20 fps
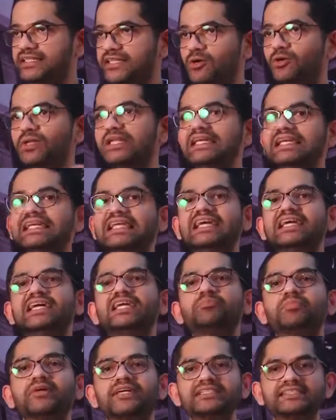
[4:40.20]
only
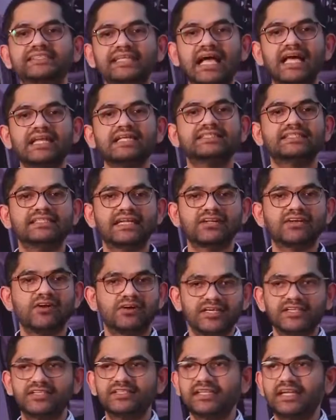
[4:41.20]
legal personality,
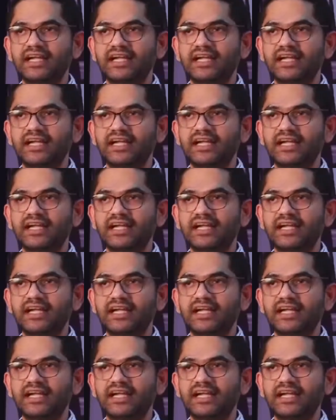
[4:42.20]
according to the